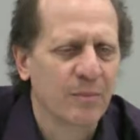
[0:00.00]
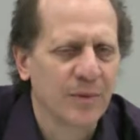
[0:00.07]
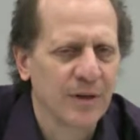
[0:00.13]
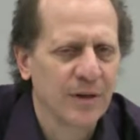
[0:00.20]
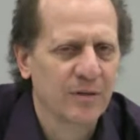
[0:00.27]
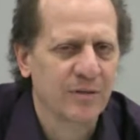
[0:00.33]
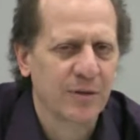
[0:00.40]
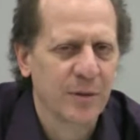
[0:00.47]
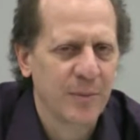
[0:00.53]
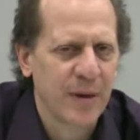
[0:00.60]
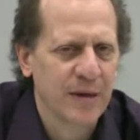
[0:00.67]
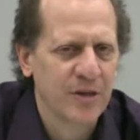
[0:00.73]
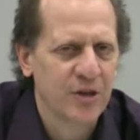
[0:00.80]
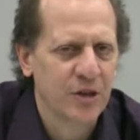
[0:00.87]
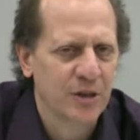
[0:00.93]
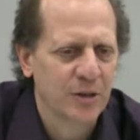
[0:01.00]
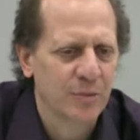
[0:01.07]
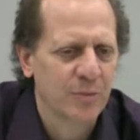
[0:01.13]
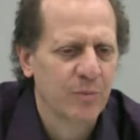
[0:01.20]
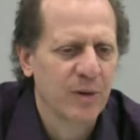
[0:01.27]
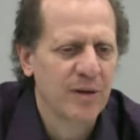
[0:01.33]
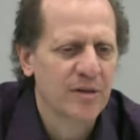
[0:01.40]
inflammation,
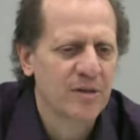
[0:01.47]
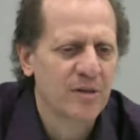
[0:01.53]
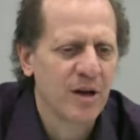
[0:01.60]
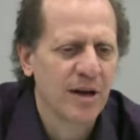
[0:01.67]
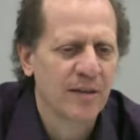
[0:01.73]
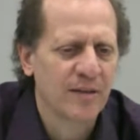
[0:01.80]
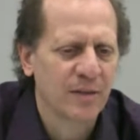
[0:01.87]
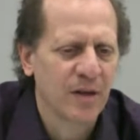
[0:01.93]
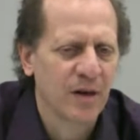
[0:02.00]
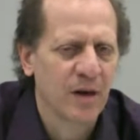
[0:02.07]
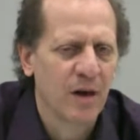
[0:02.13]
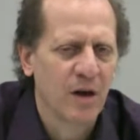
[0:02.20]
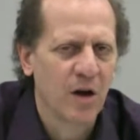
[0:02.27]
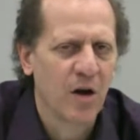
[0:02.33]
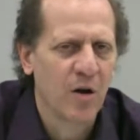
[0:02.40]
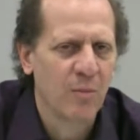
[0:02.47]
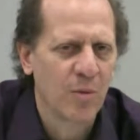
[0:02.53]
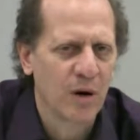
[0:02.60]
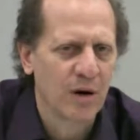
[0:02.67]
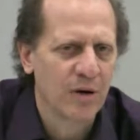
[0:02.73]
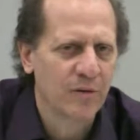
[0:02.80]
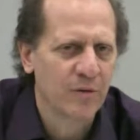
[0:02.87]
but it's not the
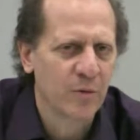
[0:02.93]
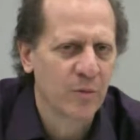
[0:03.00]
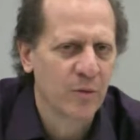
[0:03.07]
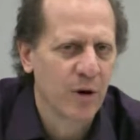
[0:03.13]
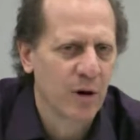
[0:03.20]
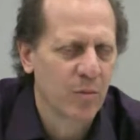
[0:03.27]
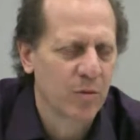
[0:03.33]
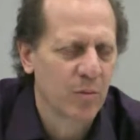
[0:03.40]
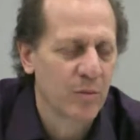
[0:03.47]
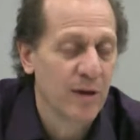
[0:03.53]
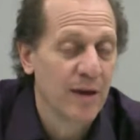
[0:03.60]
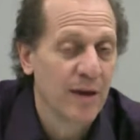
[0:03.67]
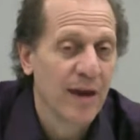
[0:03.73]
hallmark of the problem.